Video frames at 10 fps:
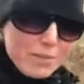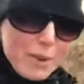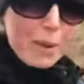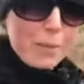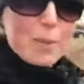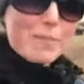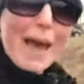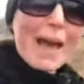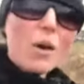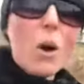Pepper
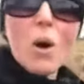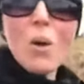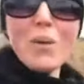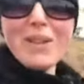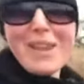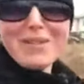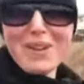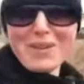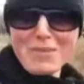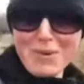back when they were
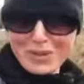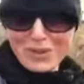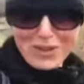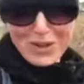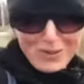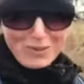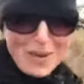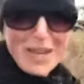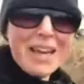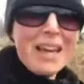in Board and Train with me.